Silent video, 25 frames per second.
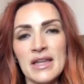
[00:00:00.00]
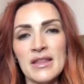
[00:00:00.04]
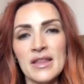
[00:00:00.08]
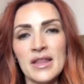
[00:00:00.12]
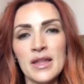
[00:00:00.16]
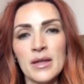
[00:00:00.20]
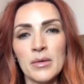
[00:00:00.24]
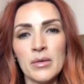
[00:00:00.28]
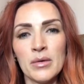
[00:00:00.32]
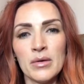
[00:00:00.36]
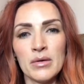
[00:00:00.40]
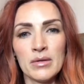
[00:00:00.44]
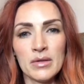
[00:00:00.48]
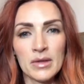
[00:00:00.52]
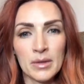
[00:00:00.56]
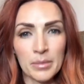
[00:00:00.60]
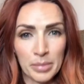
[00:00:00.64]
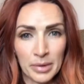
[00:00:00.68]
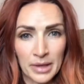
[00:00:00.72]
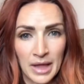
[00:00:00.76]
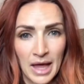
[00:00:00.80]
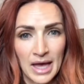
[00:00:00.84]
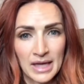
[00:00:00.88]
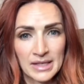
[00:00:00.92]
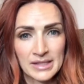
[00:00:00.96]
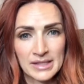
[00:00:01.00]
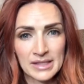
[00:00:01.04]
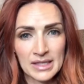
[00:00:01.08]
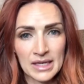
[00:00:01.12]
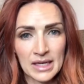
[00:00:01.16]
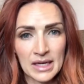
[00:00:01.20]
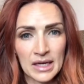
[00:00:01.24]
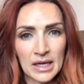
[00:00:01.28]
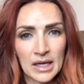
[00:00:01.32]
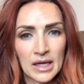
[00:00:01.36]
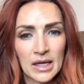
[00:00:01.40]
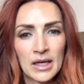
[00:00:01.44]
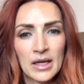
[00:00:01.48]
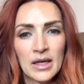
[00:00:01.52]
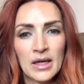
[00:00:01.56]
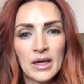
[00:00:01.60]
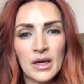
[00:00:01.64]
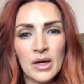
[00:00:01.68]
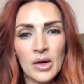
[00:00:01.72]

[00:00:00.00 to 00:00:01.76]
and the plastic